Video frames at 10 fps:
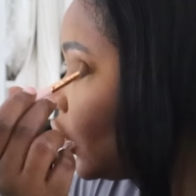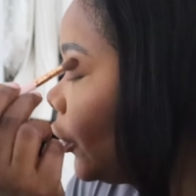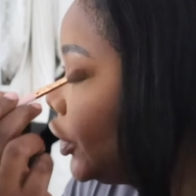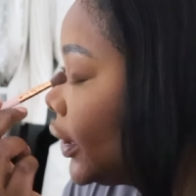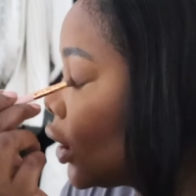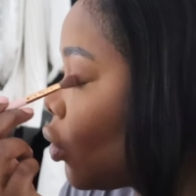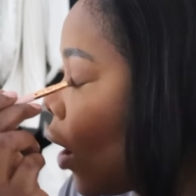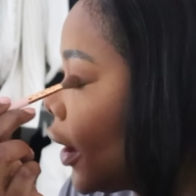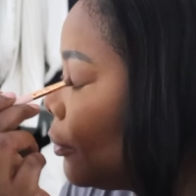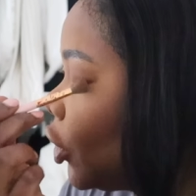when you get a
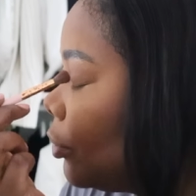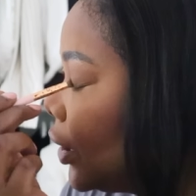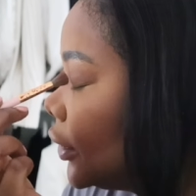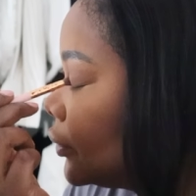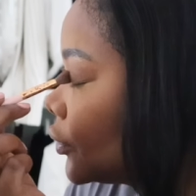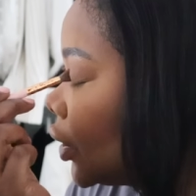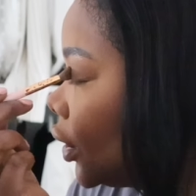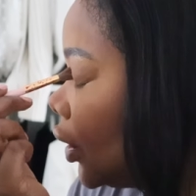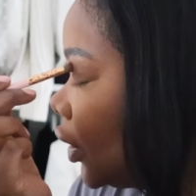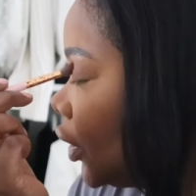quiet moment
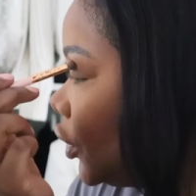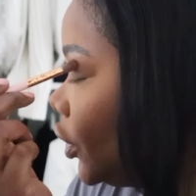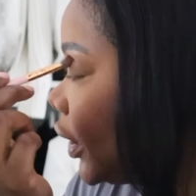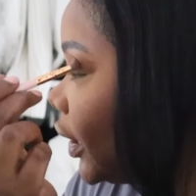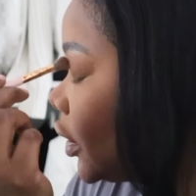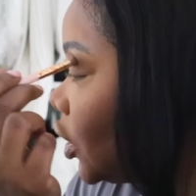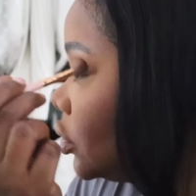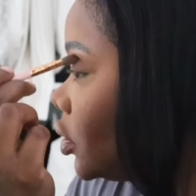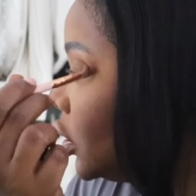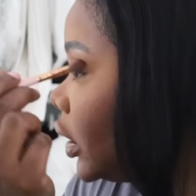you can
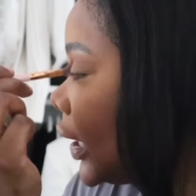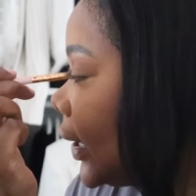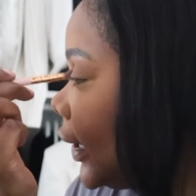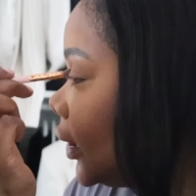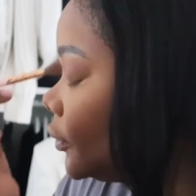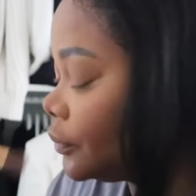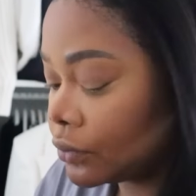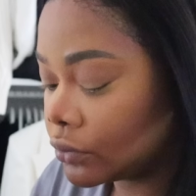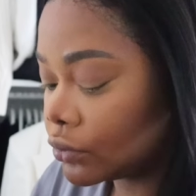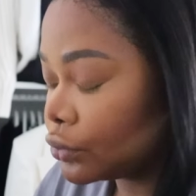look online
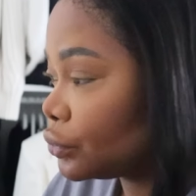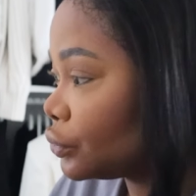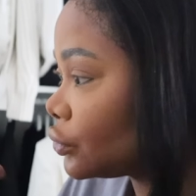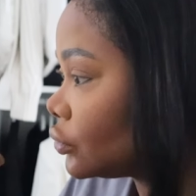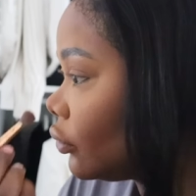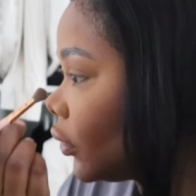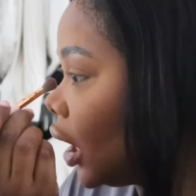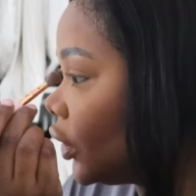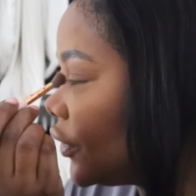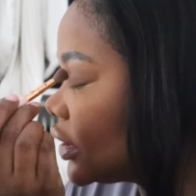
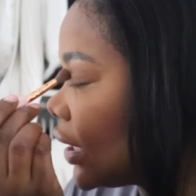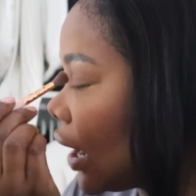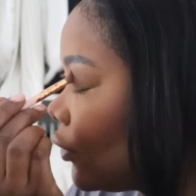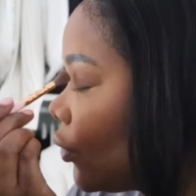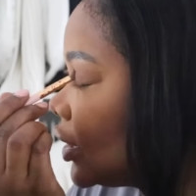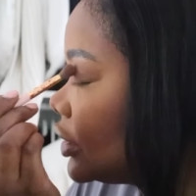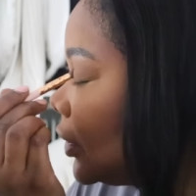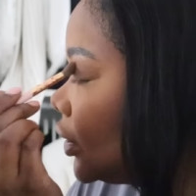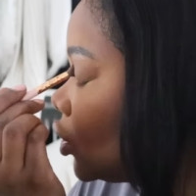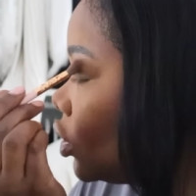and obviously i've always
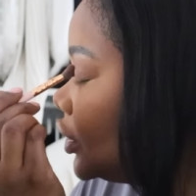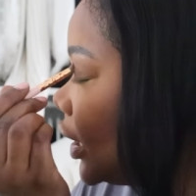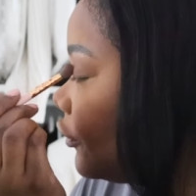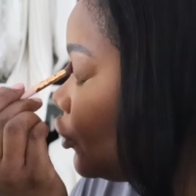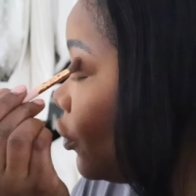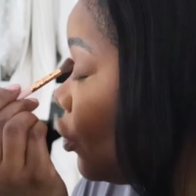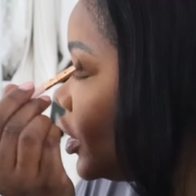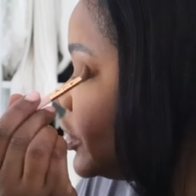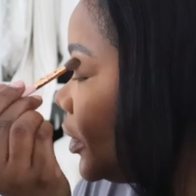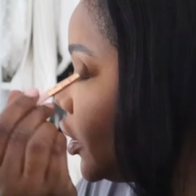been in con i've
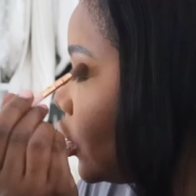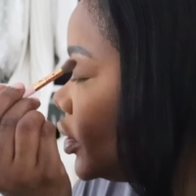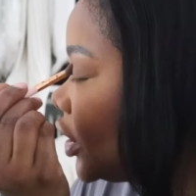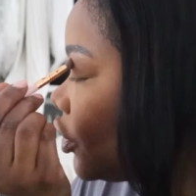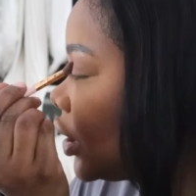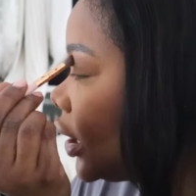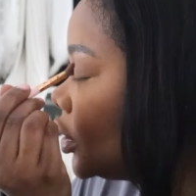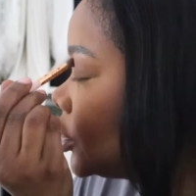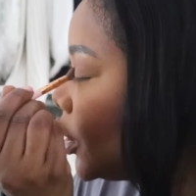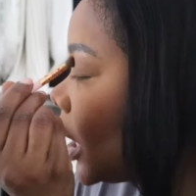always been a content creator
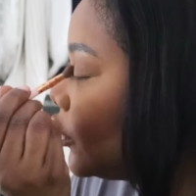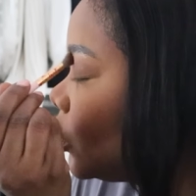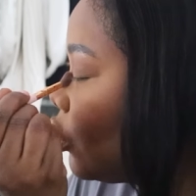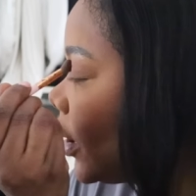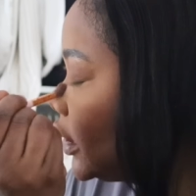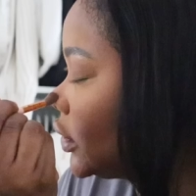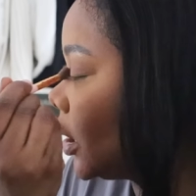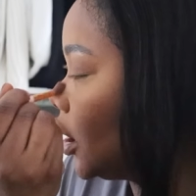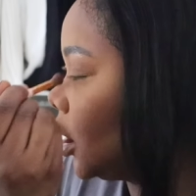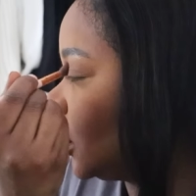so i've always
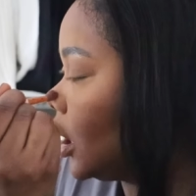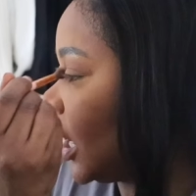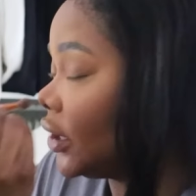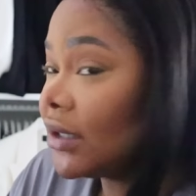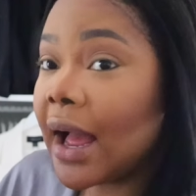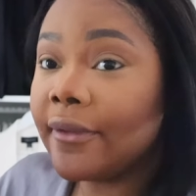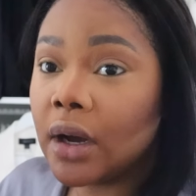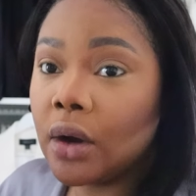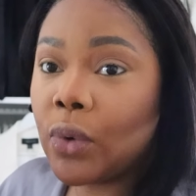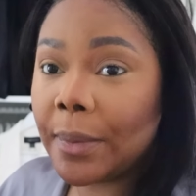i used to have
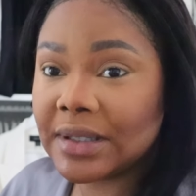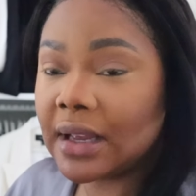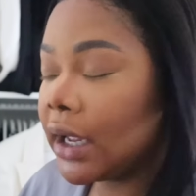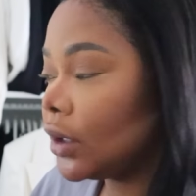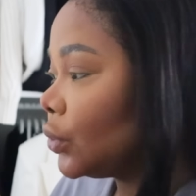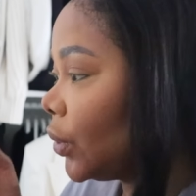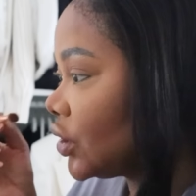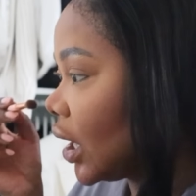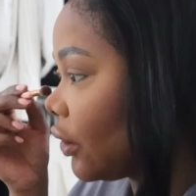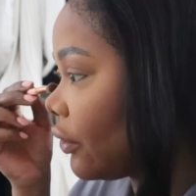a website
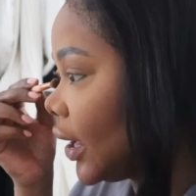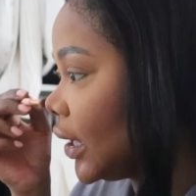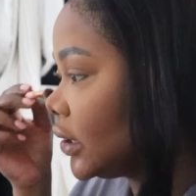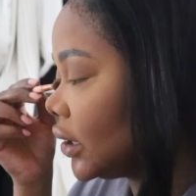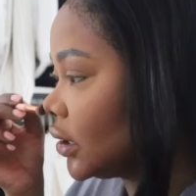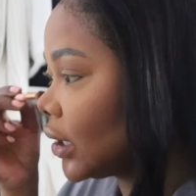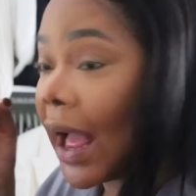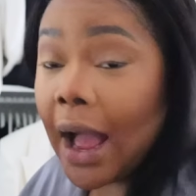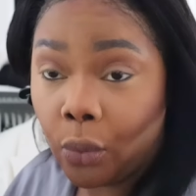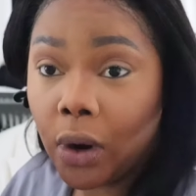which i created
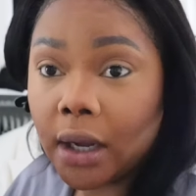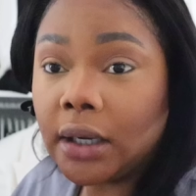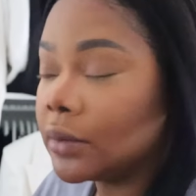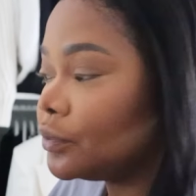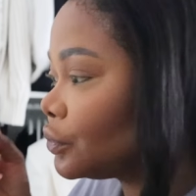at work